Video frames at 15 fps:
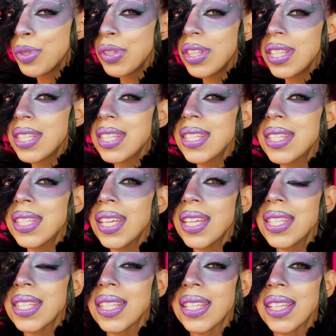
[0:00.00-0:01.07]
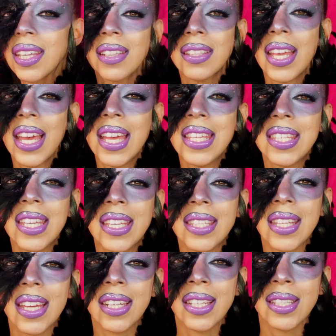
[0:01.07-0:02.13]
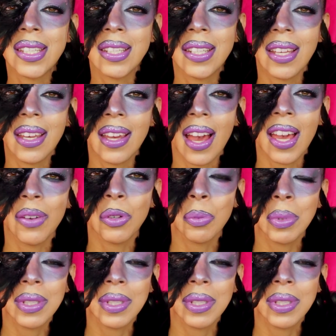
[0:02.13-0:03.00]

to This is Daisy. Daisy is not in today. I will